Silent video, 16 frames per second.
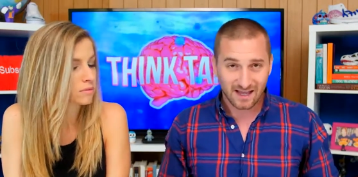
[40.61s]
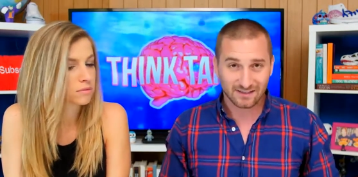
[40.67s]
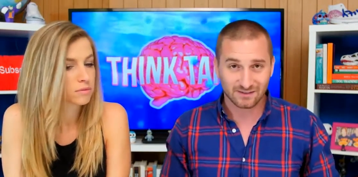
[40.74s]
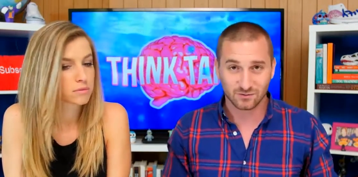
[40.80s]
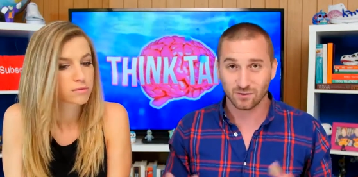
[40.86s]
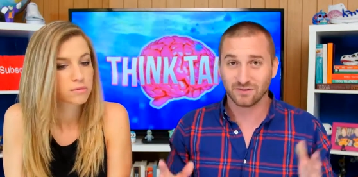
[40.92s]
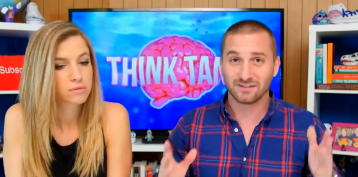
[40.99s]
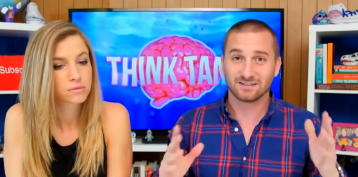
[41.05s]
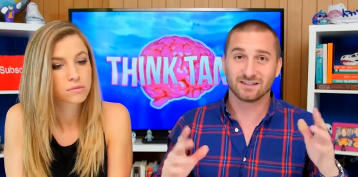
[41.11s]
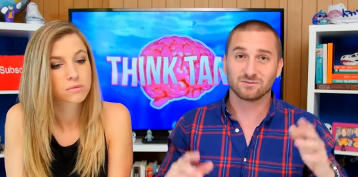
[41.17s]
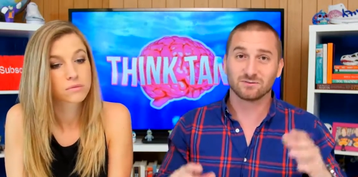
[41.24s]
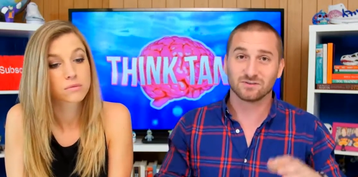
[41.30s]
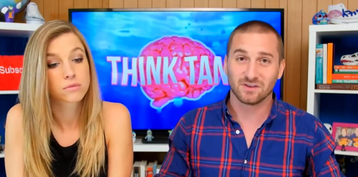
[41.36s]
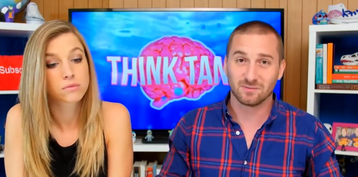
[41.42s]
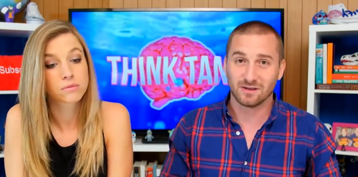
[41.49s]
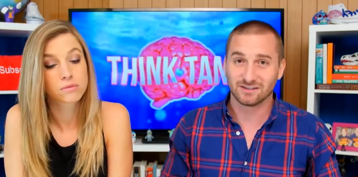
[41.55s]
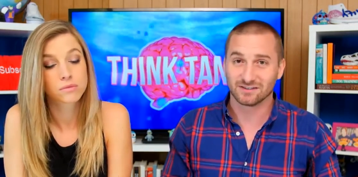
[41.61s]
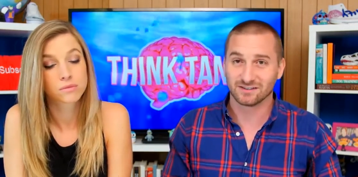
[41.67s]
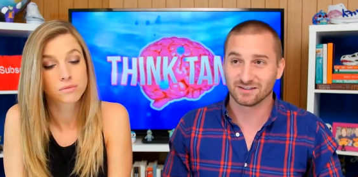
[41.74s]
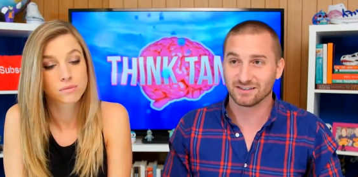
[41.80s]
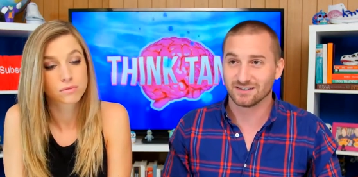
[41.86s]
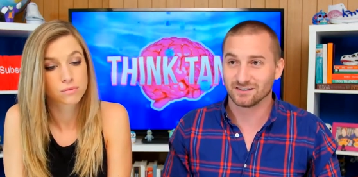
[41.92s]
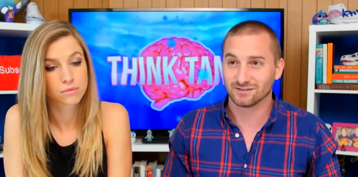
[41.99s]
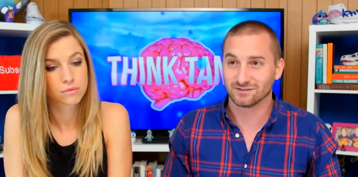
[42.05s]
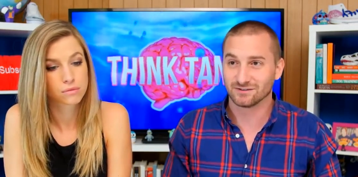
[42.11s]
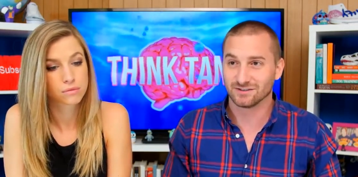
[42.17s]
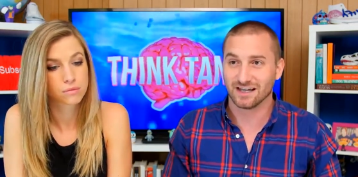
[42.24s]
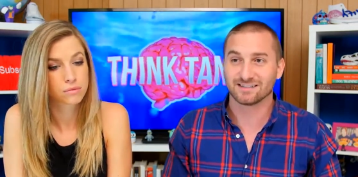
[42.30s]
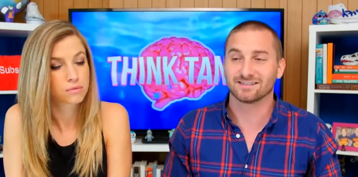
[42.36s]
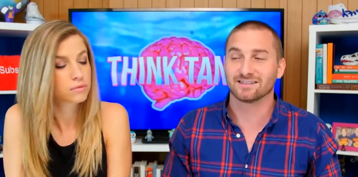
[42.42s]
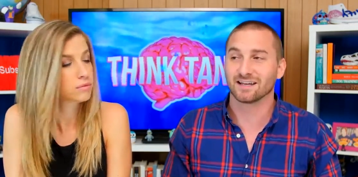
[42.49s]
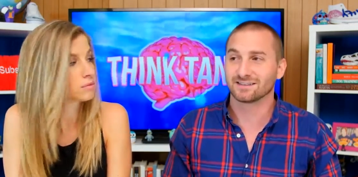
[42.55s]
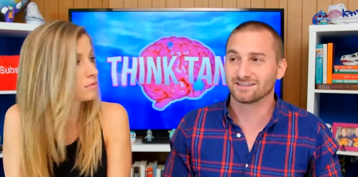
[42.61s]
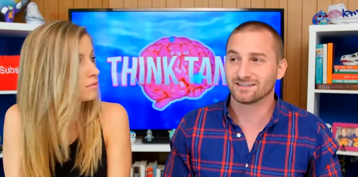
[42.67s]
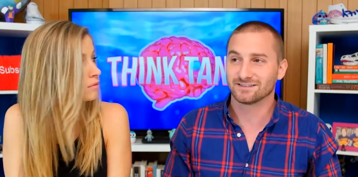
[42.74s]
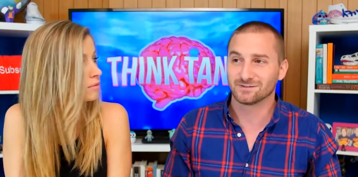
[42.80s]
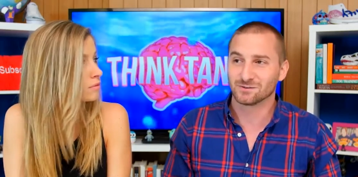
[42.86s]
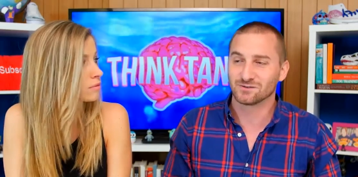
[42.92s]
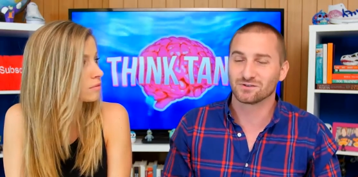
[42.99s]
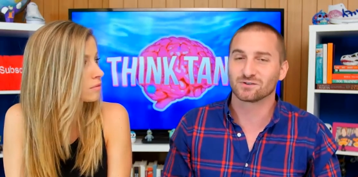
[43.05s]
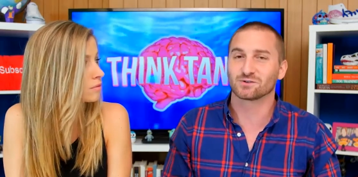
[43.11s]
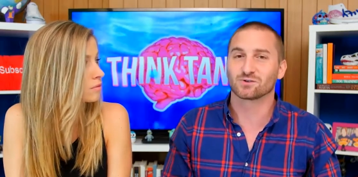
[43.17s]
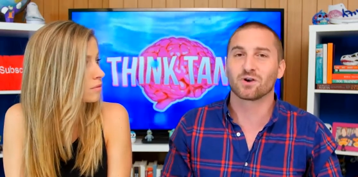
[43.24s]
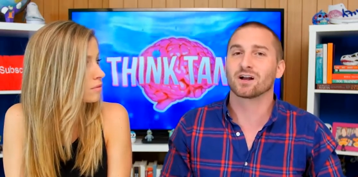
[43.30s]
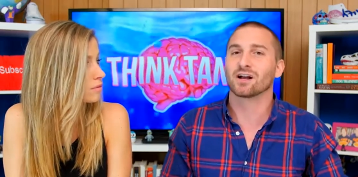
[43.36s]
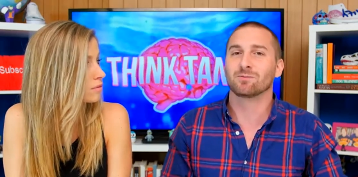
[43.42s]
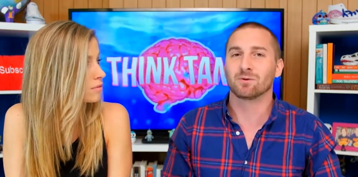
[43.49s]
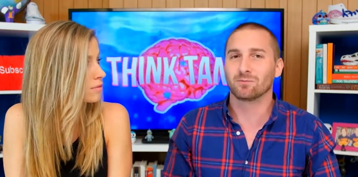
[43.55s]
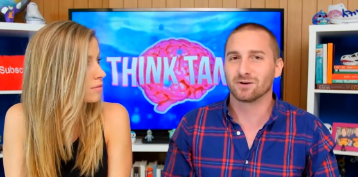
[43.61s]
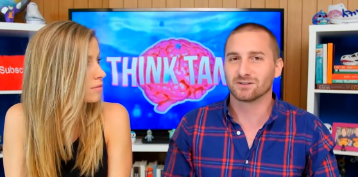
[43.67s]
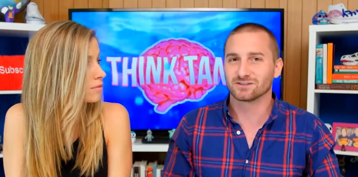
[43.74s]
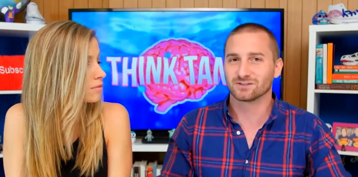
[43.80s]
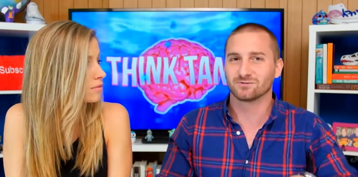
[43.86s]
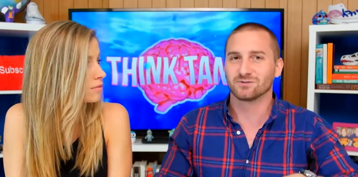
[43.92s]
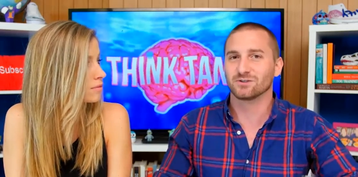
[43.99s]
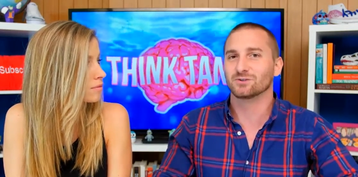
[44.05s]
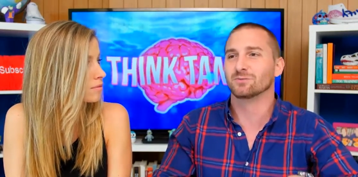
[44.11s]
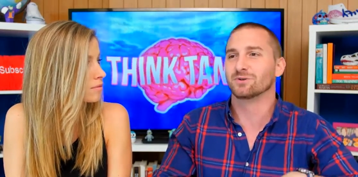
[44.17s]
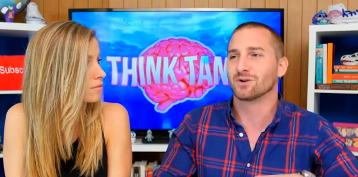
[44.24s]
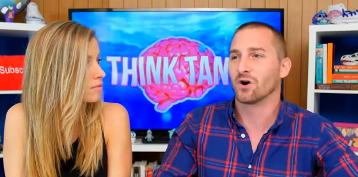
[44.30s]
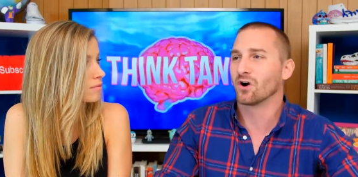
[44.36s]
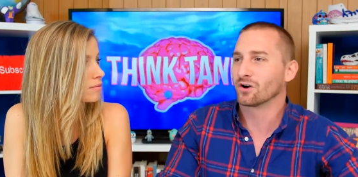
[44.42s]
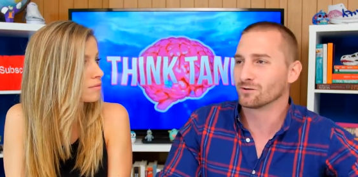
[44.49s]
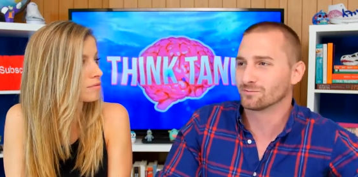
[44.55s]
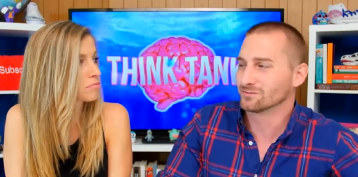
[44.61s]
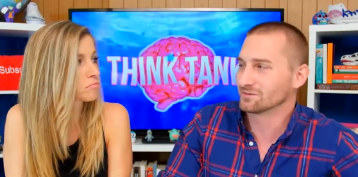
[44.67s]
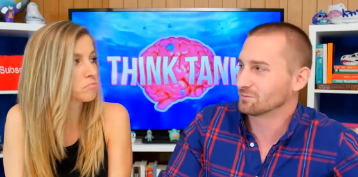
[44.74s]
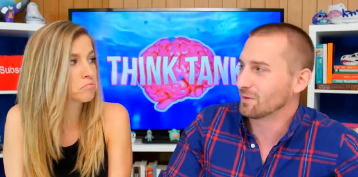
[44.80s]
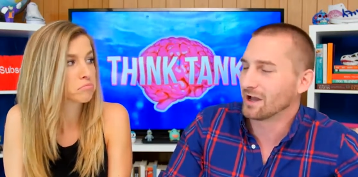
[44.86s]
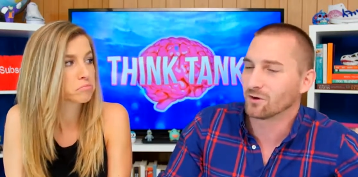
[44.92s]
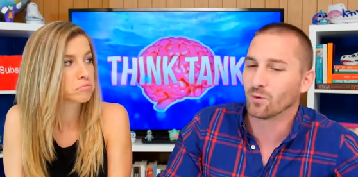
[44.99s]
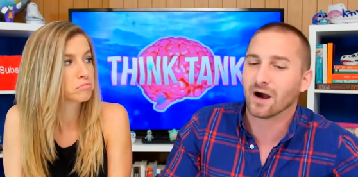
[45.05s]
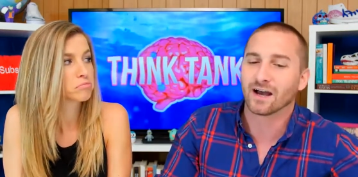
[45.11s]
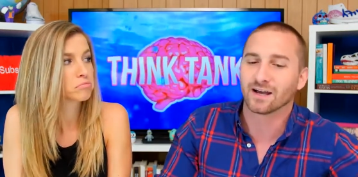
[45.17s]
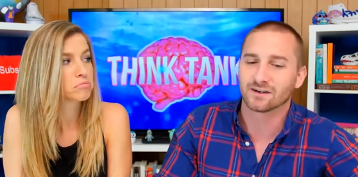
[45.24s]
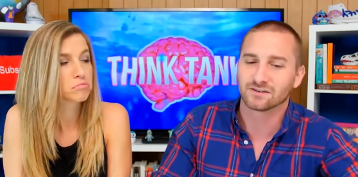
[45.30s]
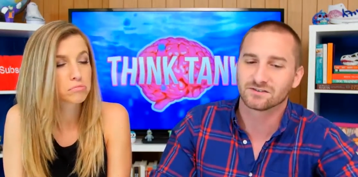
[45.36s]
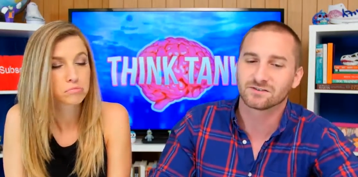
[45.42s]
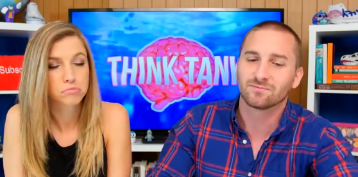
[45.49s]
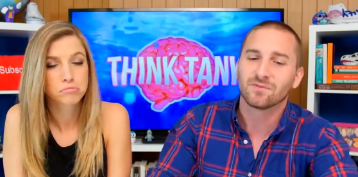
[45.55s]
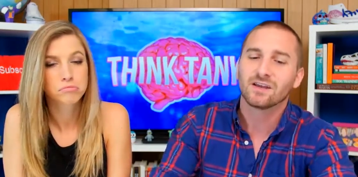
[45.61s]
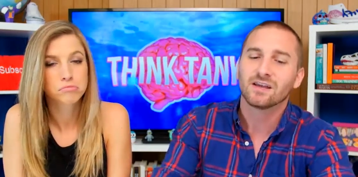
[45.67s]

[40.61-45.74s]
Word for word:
Speaker 1: And so what they did was they basically dissected and strung up a bunch of human arms by wires.